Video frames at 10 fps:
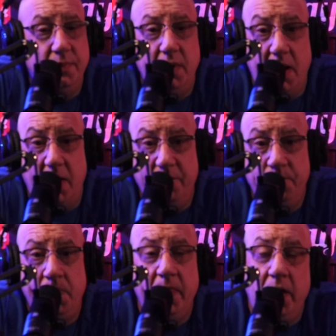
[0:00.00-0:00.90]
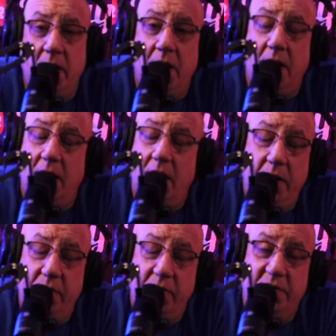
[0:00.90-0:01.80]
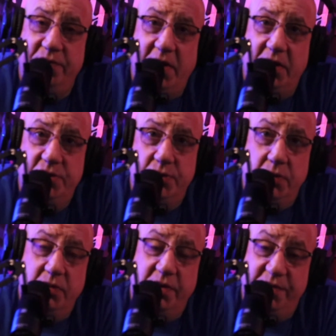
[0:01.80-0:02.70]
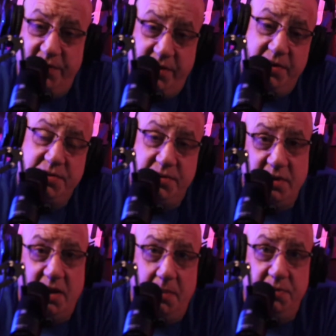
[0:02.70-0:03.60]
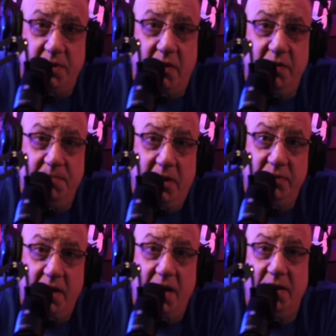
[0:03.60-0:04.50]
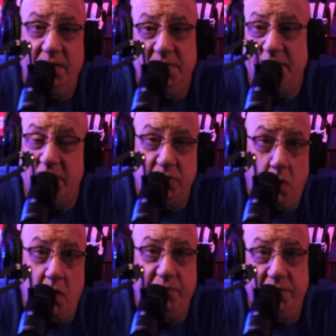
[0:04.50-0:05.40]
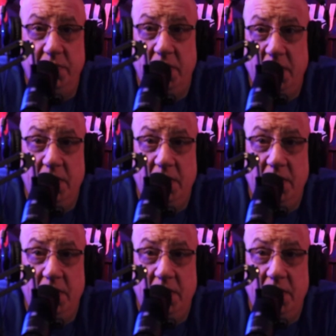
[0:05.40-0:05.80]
Now, I don't know if that's true, and if it is, I'm sorry about that, because that's awful.